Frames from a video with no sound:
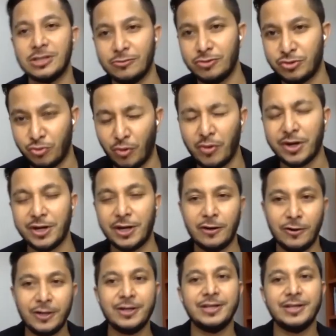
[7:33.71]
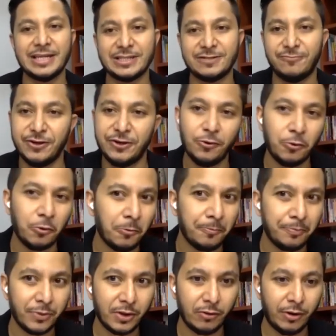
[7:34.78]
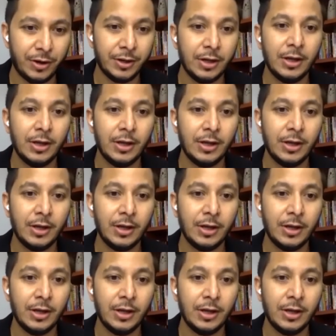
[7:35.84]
which we're going to learn next video, right,